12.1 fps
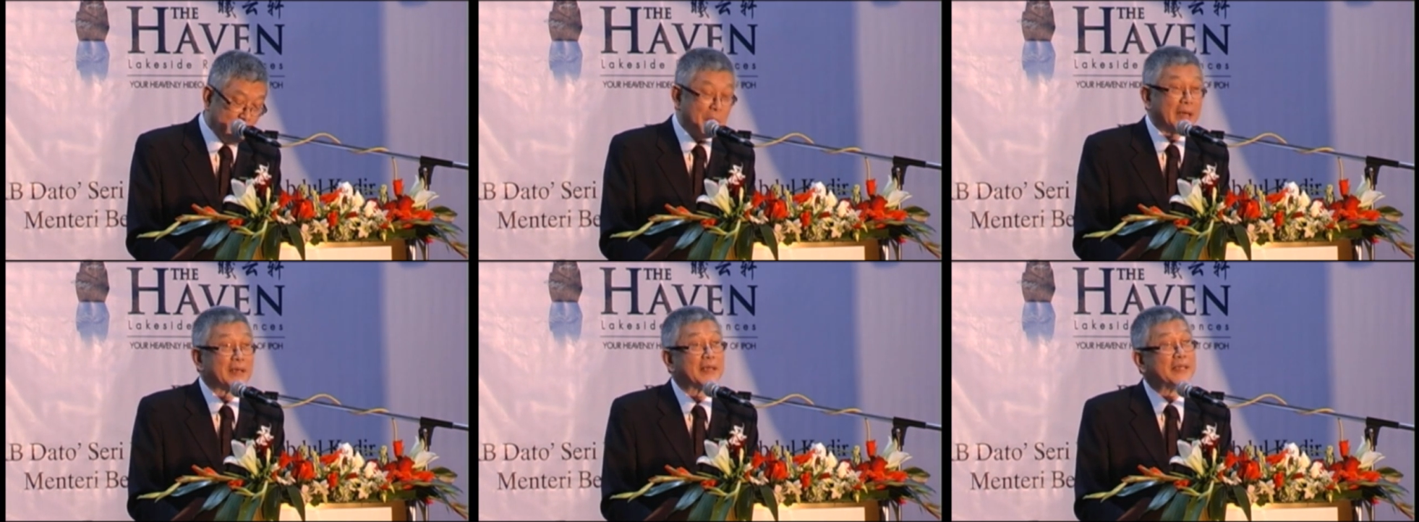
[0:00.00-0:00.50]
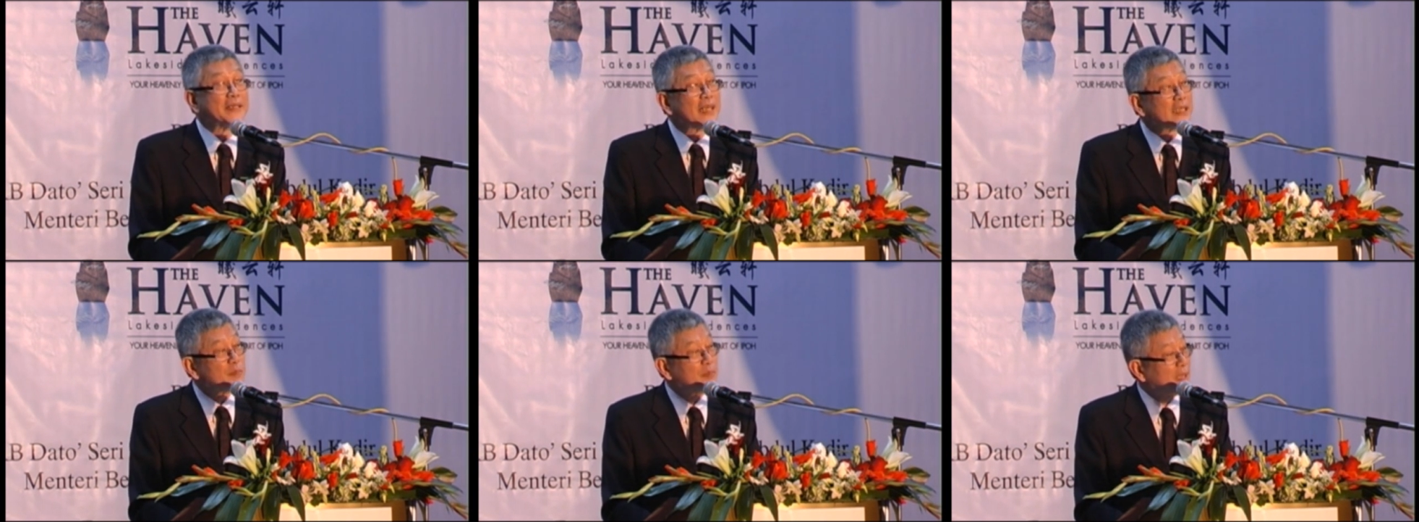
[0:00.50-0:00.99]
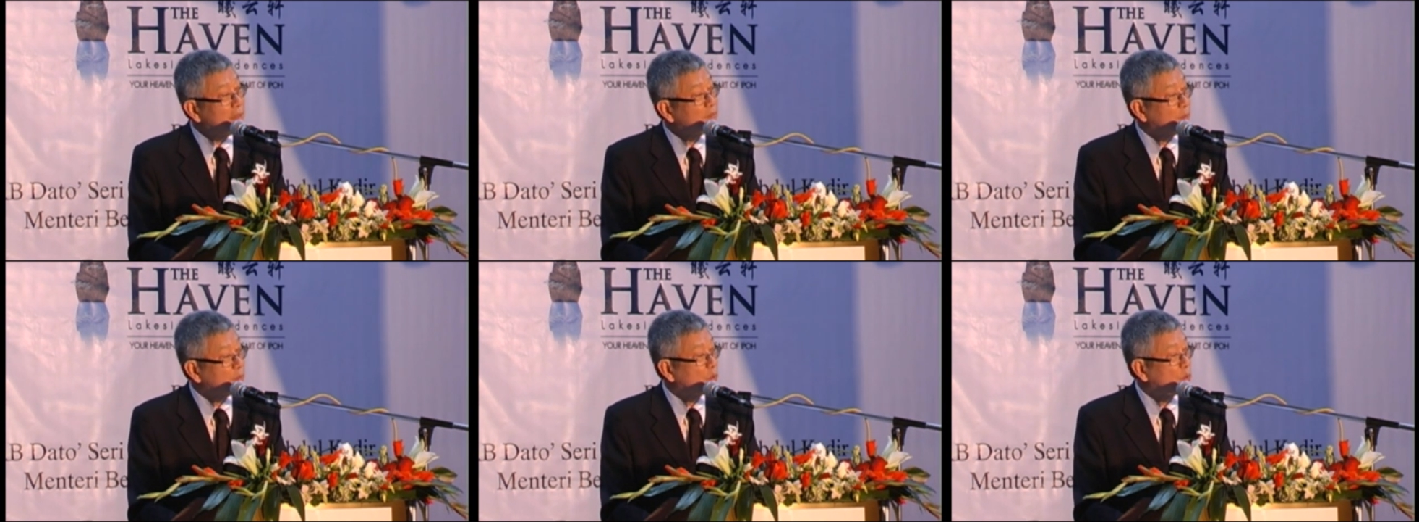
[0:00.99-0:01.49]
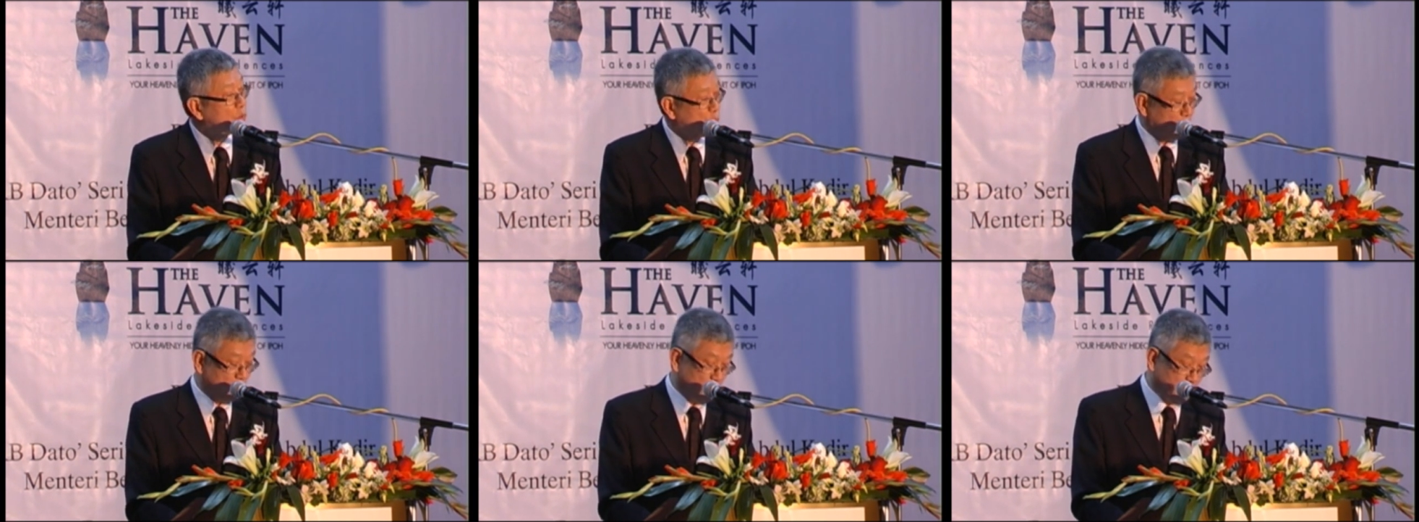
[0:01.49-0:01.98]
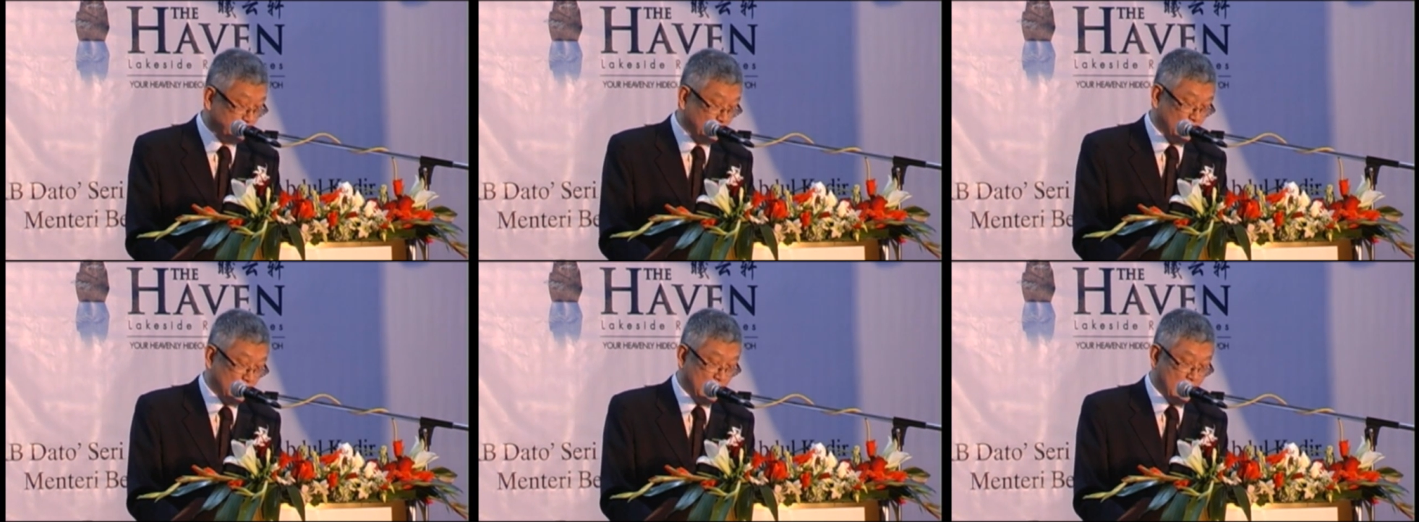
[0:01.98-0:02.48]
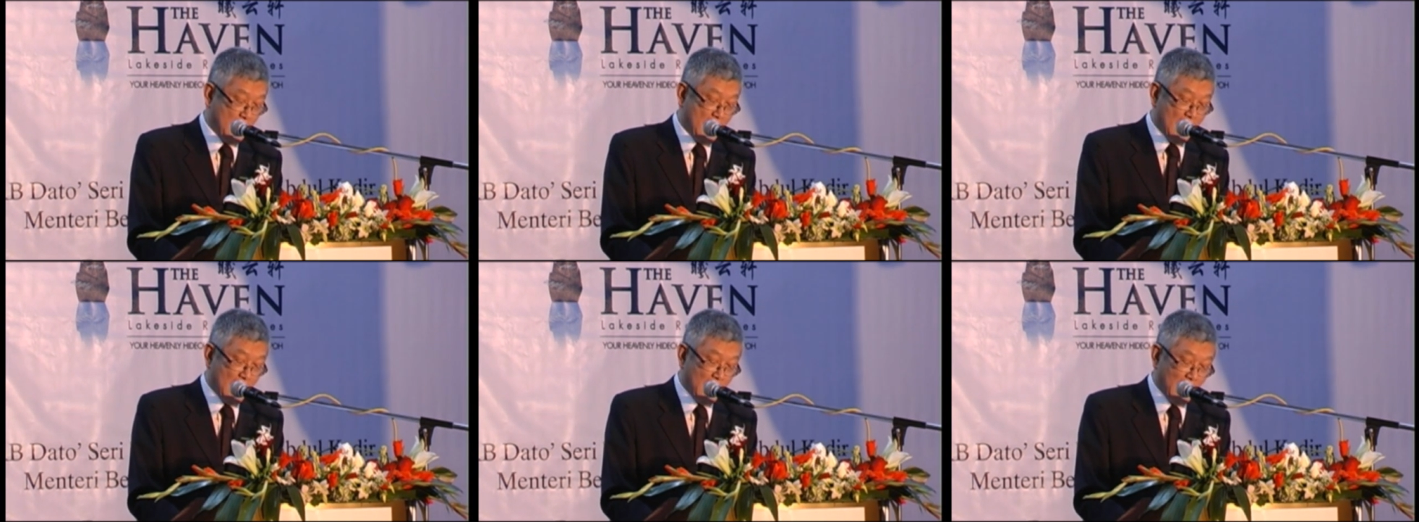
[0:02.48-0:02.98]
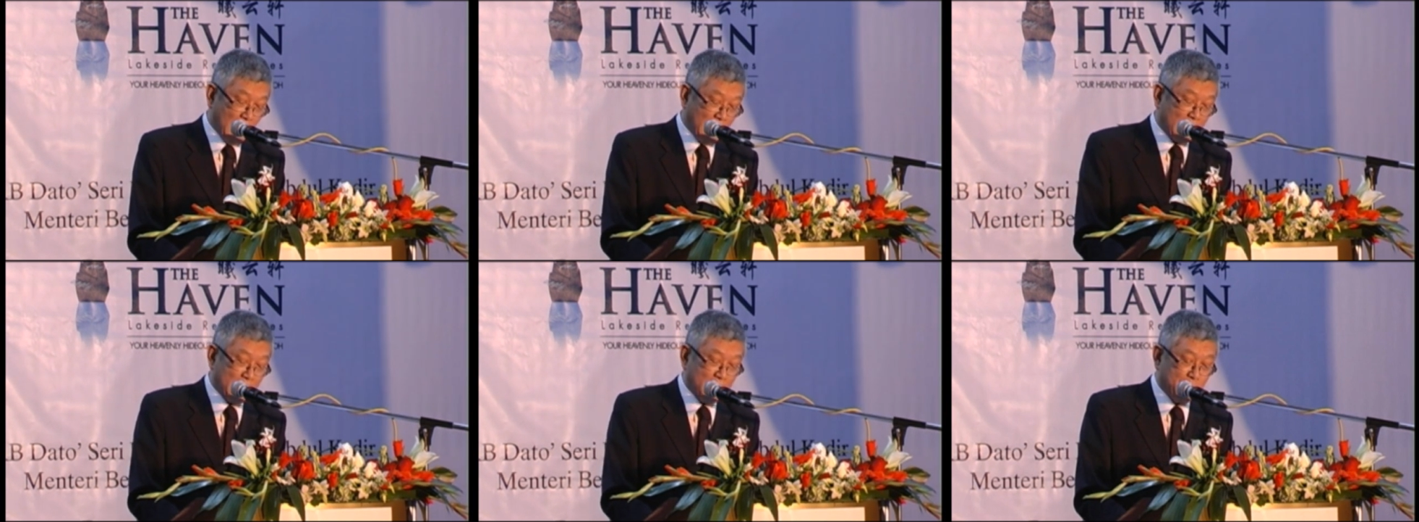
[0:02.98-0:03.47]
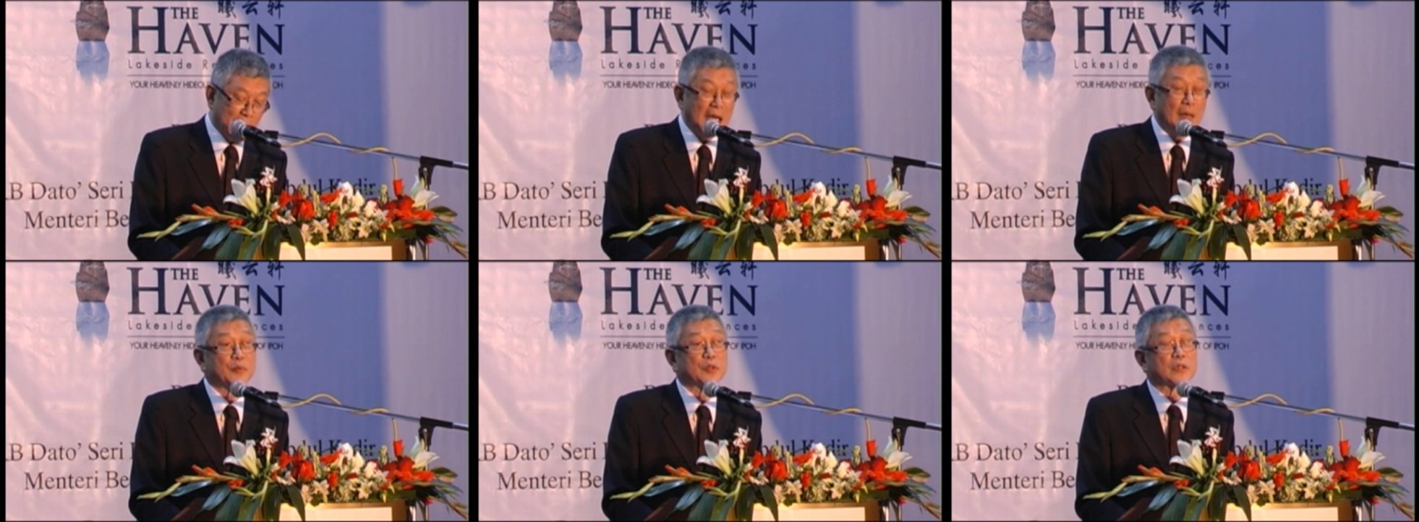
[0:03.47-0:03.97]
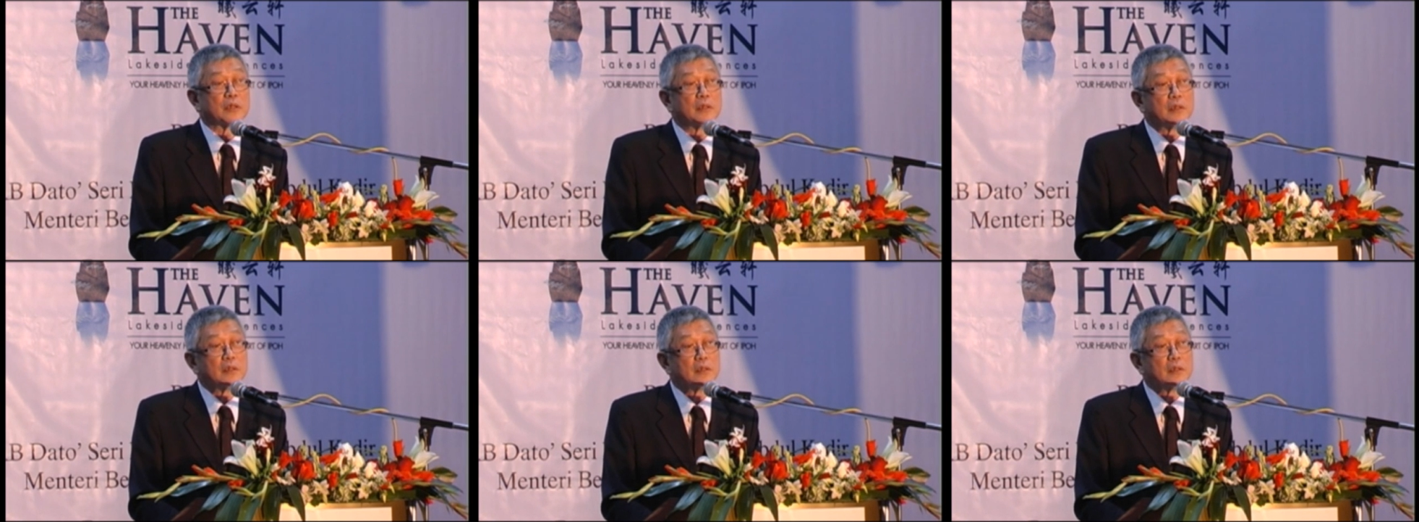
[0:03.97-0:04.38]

the Bentley Jazz Band from Kuala Lumpur, and perhaps